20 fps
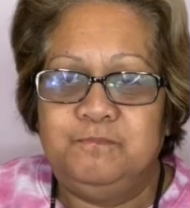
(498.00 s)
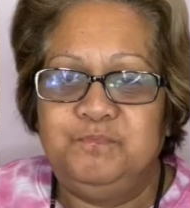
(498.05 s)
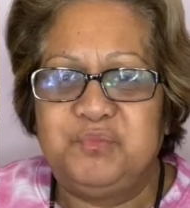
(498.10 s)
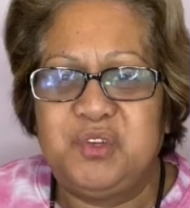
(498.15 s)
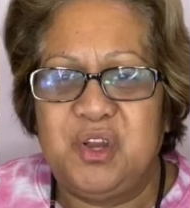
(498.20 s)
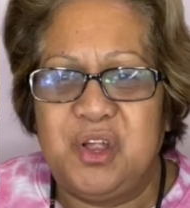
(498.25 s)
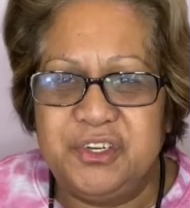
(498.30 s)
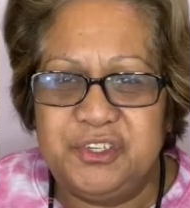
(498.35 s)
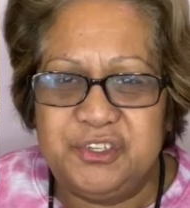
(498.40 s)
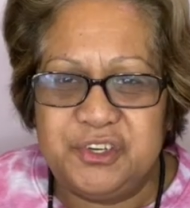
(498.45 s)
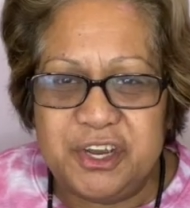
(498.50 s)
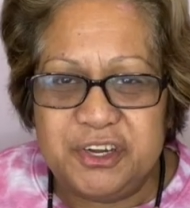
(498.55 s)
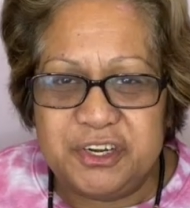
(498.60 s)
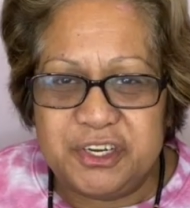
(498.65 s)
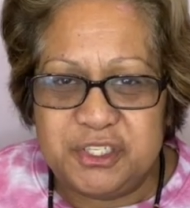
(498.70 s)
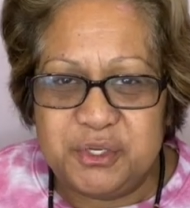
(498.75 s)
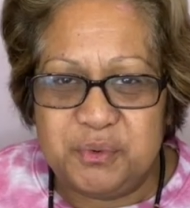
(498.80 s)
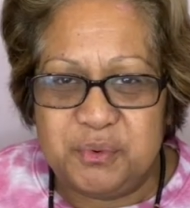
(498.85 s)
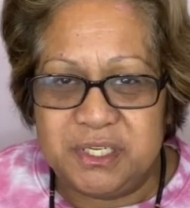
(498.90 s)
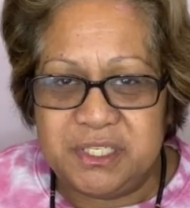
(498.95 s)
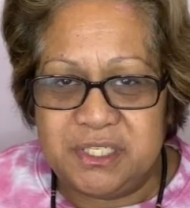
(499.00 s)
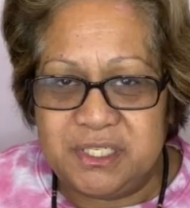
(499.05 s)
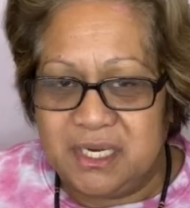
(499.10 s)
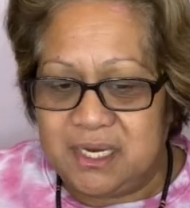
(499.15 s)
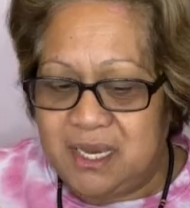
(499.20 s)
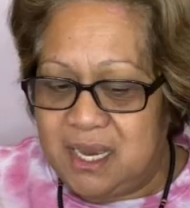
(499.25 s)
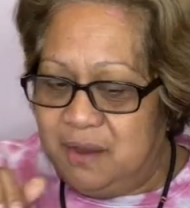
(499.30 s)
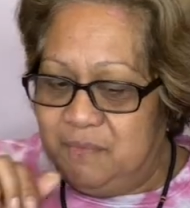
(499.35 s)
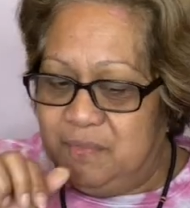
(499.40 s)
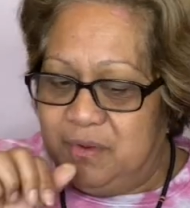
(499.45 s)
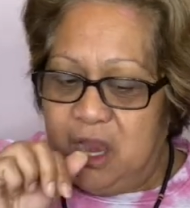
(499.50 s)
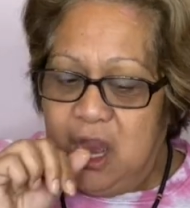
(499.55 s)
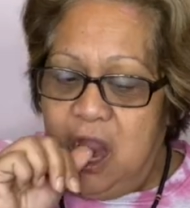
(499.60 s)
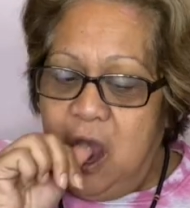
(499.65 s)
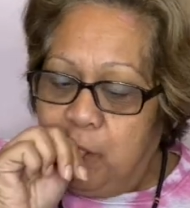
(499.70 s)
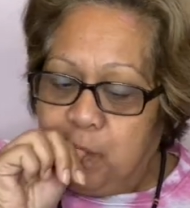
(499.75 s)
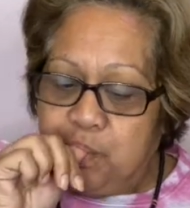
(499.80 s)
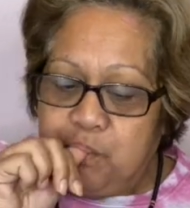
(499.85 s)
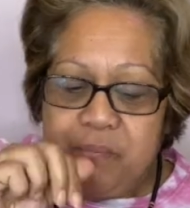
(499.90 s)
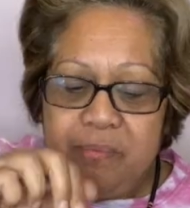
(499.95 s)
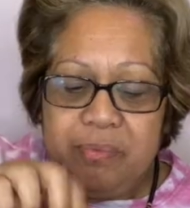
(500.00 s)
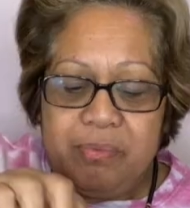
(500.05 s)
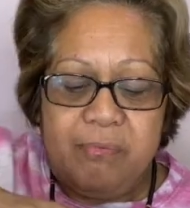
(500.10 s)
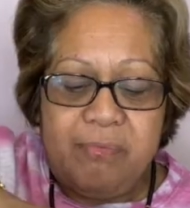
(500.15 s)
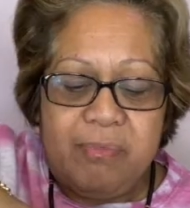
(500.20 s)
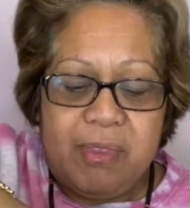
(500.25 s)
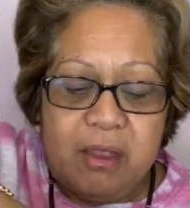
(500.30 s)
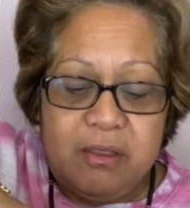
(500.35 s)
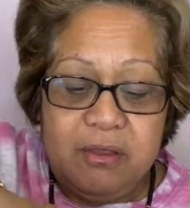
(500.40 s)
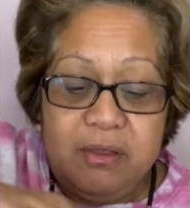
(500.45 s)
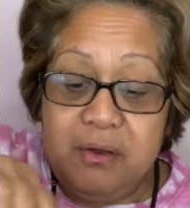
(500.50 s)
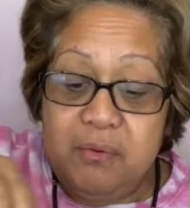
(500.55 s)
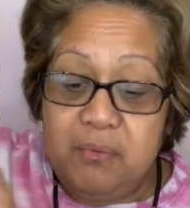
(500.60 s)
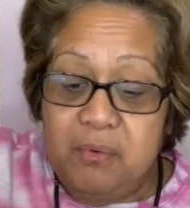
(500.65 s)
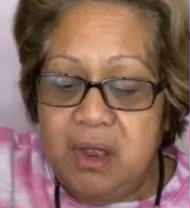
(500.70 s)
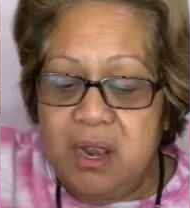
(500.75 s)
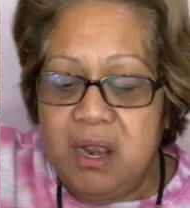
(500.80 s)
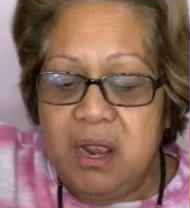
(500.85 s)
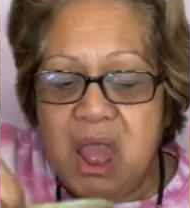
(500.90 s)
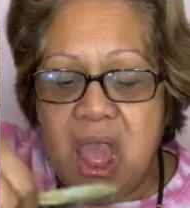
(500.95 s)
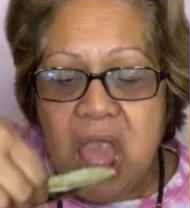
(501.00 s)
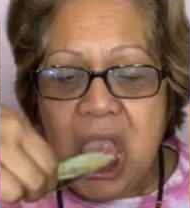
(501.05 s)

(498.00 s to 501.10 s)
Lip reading: I try not to watch the game though. You know why?